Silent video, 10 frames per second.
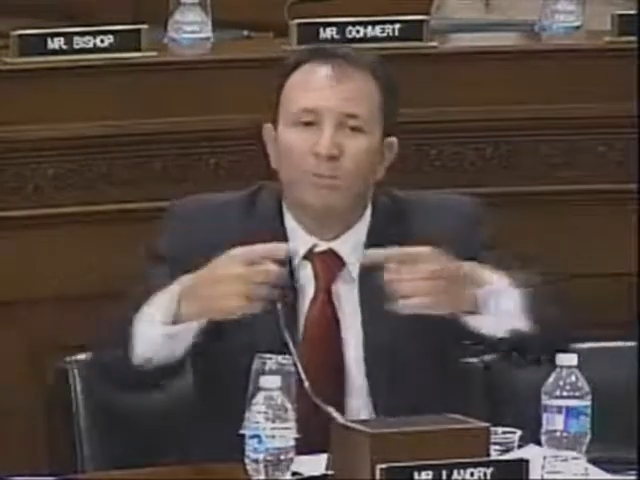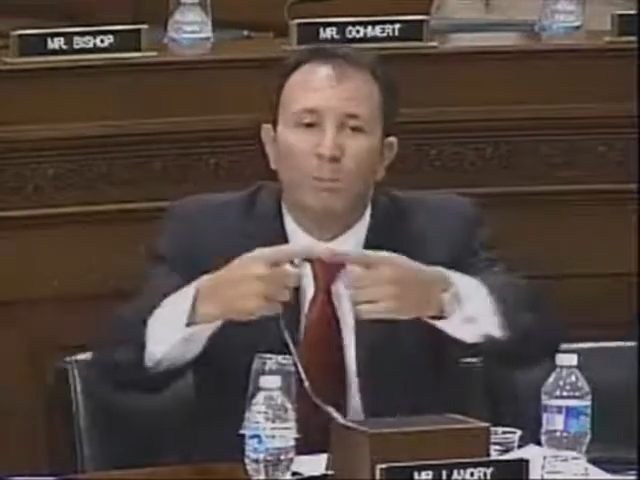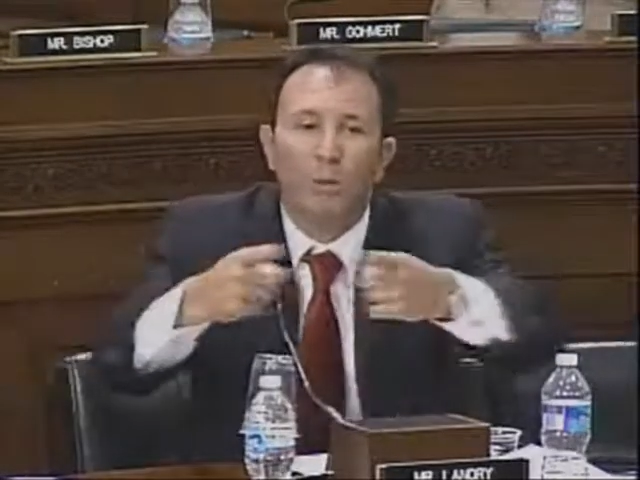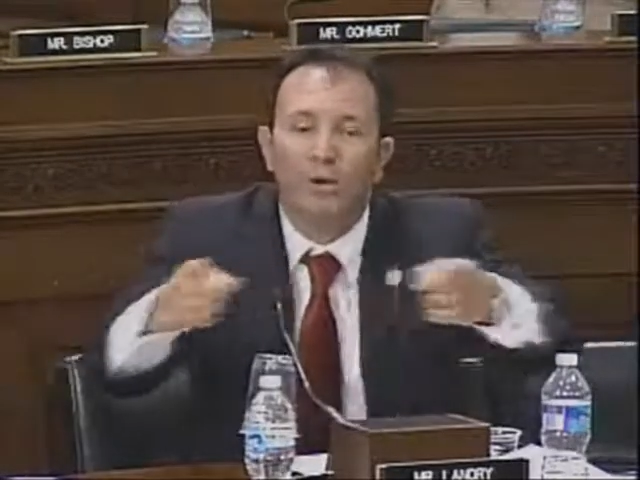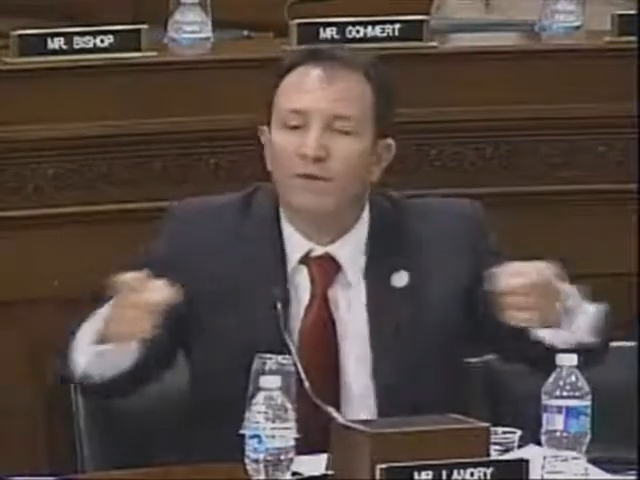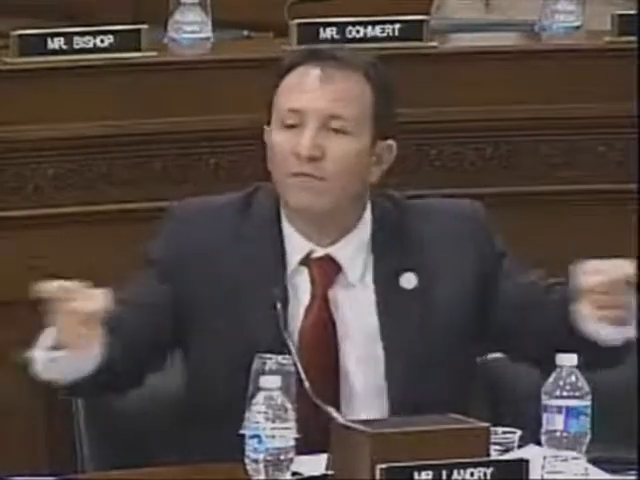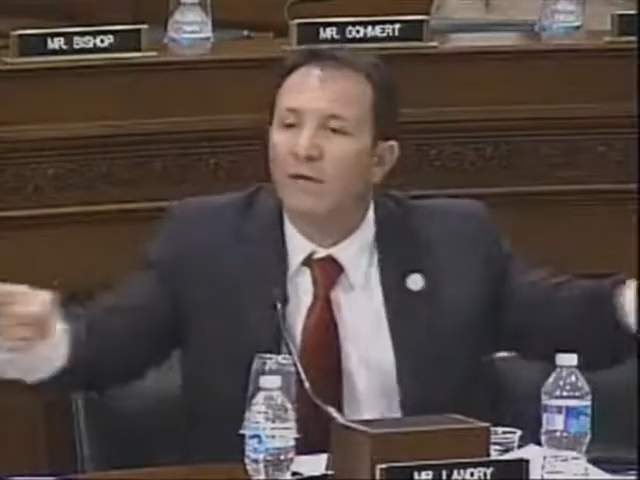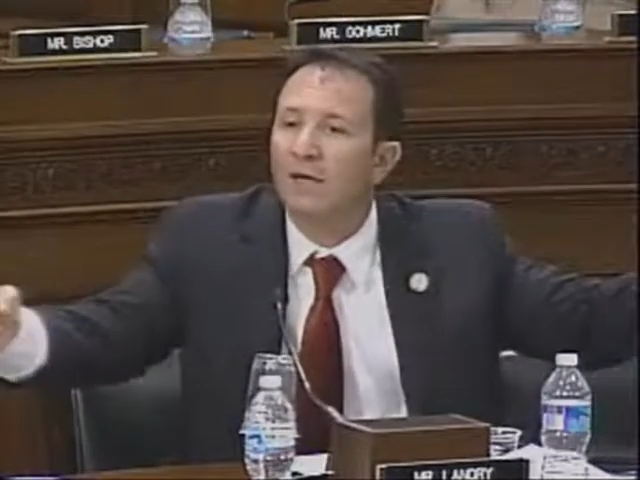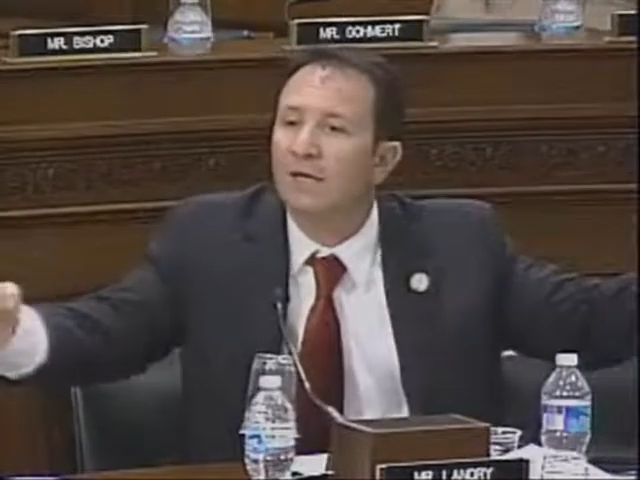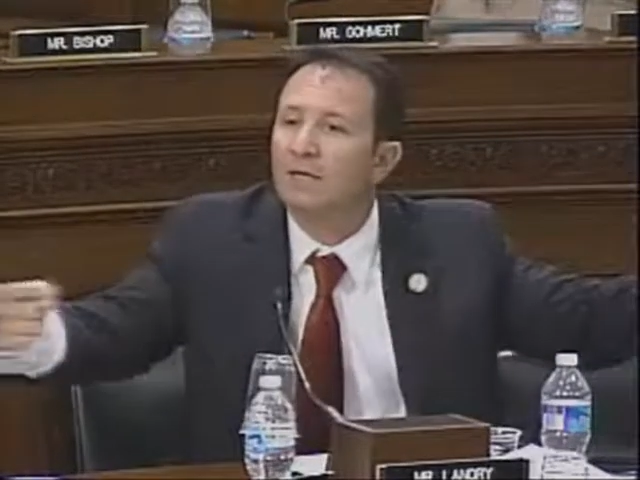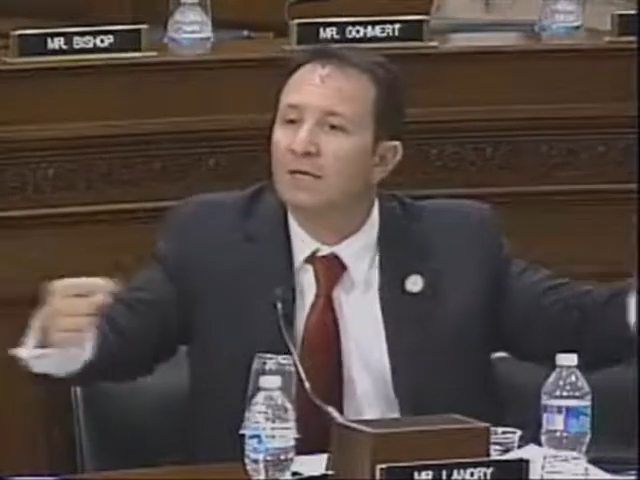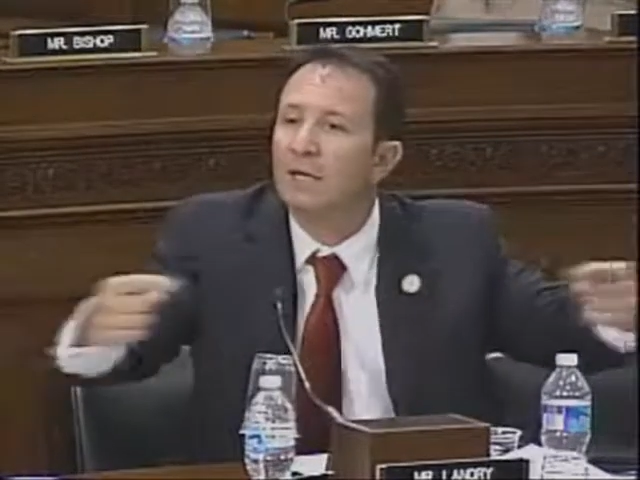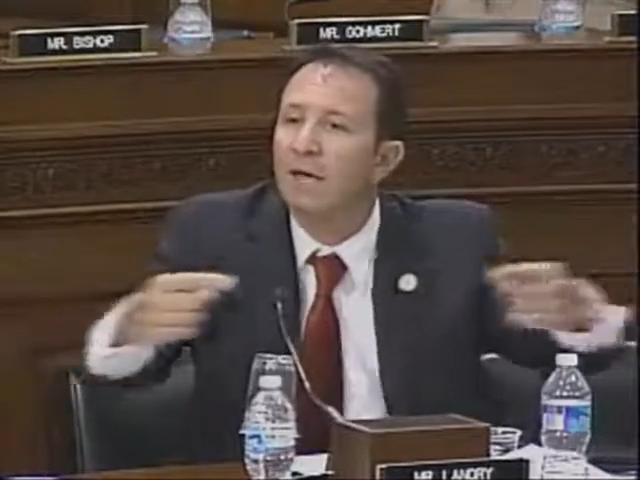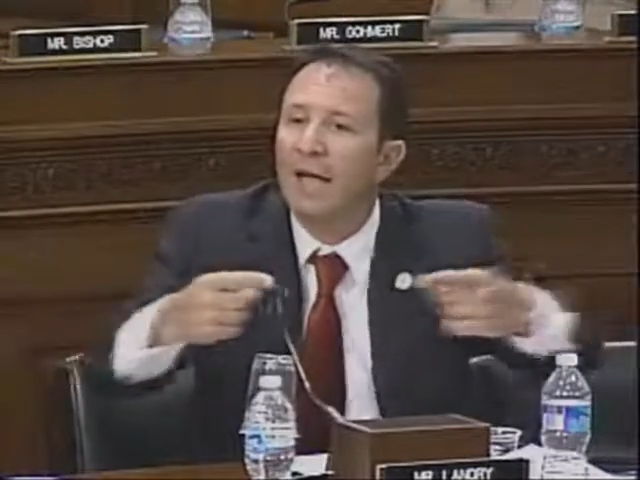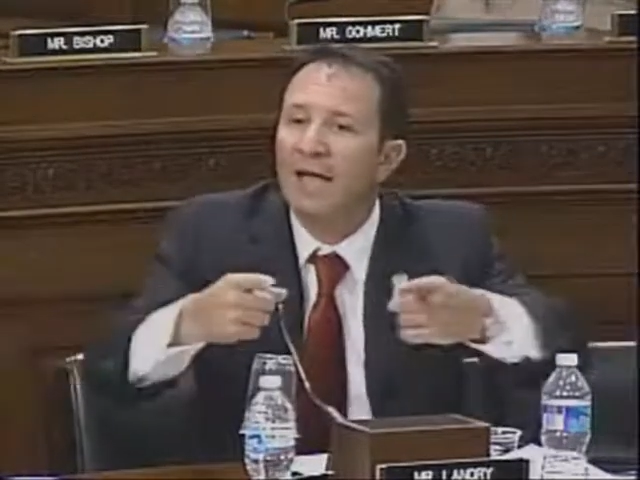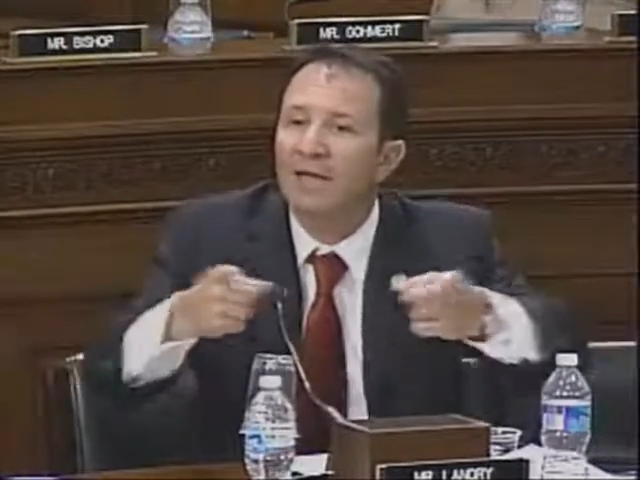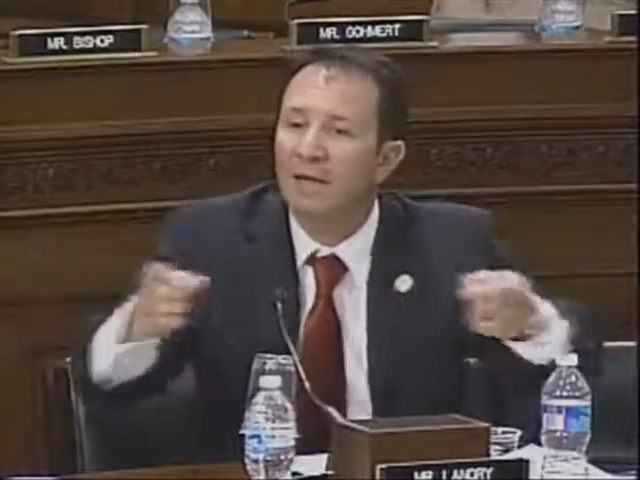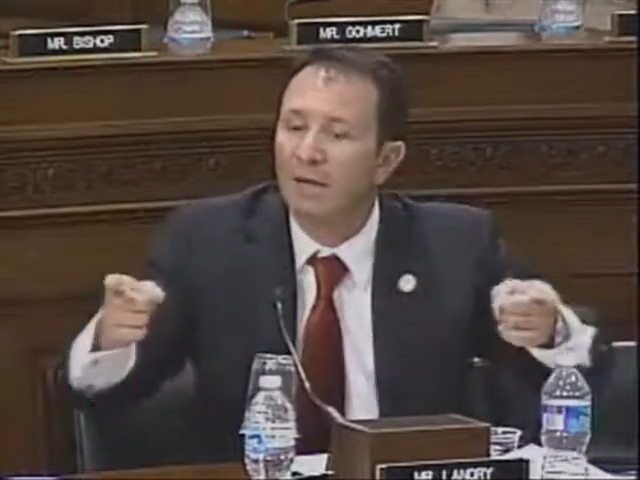pointing fingers at the